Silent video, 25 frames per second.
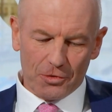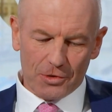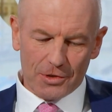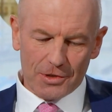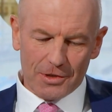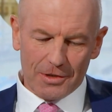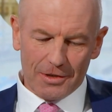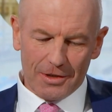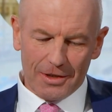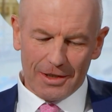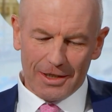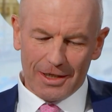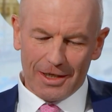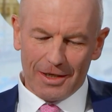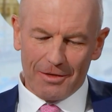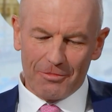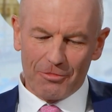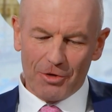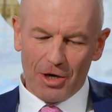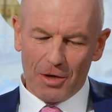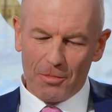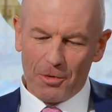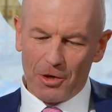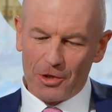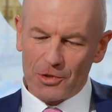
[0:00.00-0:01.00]
course,
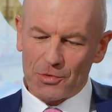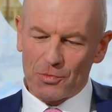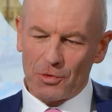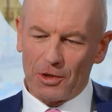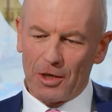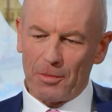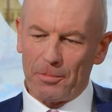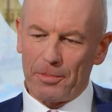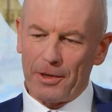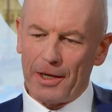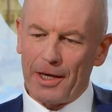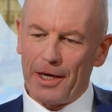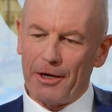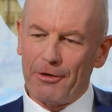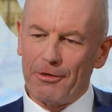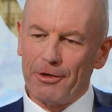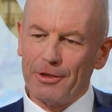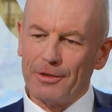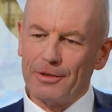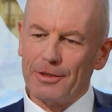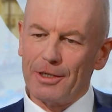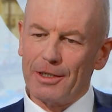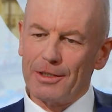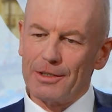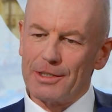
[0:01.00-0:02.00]
robots will
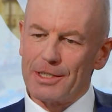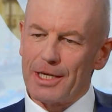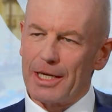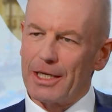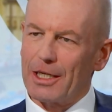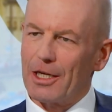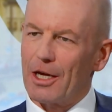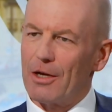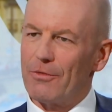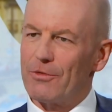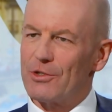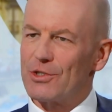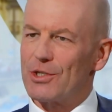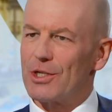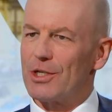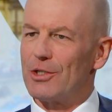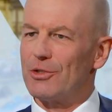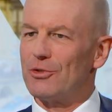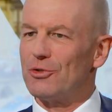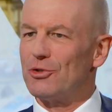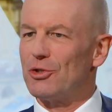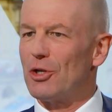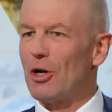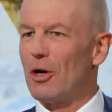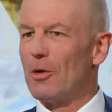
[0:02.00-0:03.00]
appear and take over
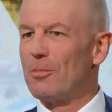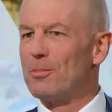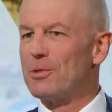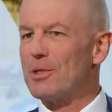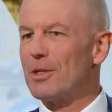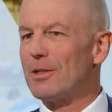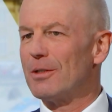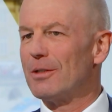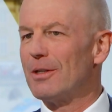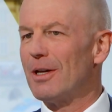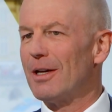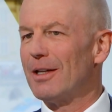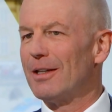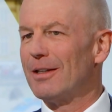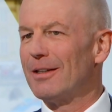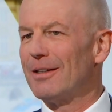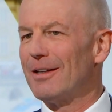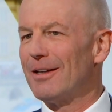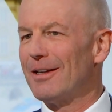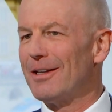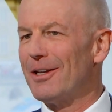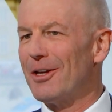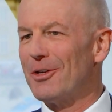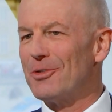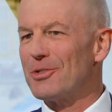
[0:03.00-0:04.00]
certain jobs.
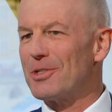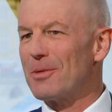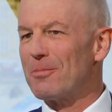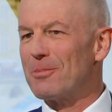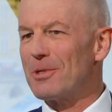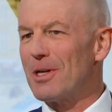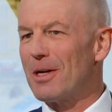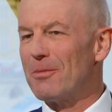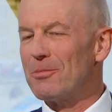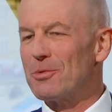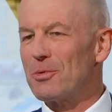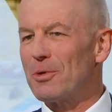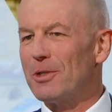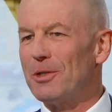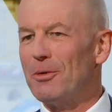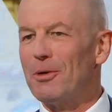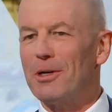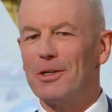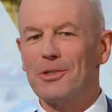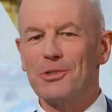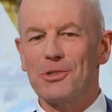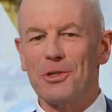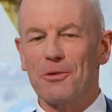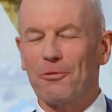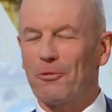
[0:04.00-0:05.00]
And I know sometimes when
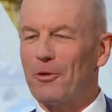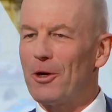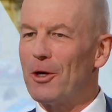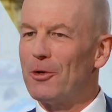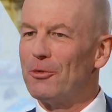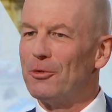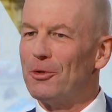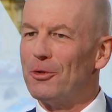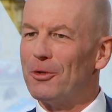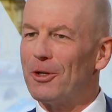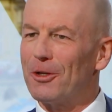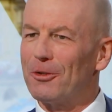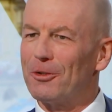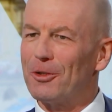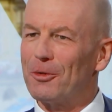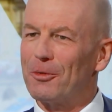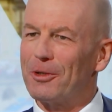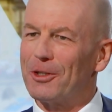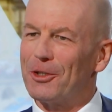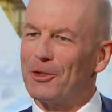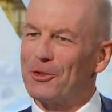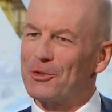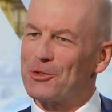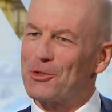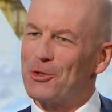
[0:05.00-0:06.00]
you answer the phone, you don't know
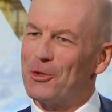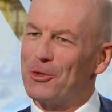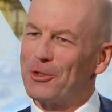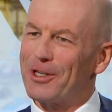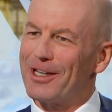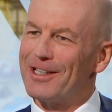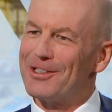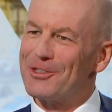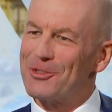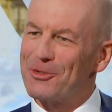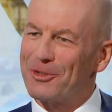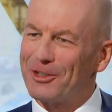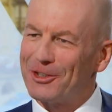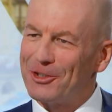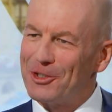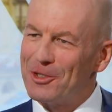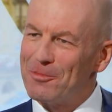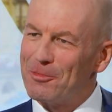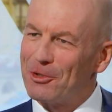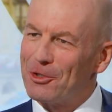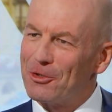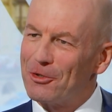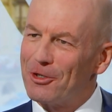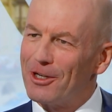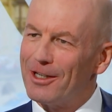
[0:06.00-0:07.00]
whether you're talking to a
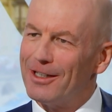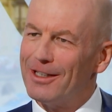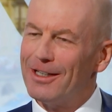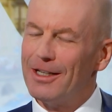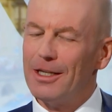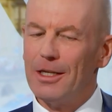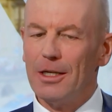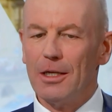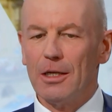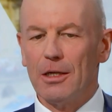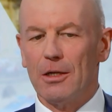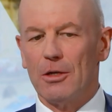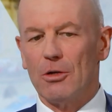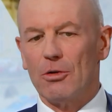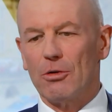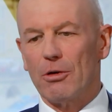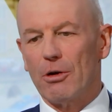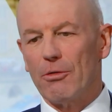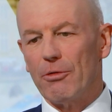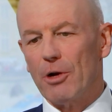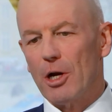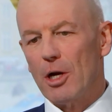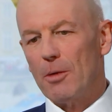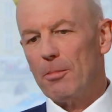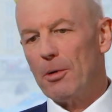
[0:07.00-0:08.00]
human or
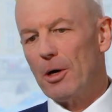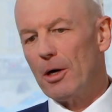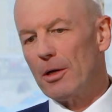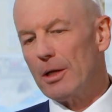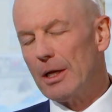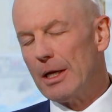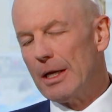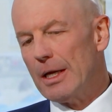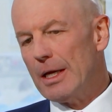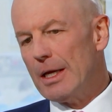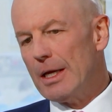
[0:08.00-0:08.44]
a robot.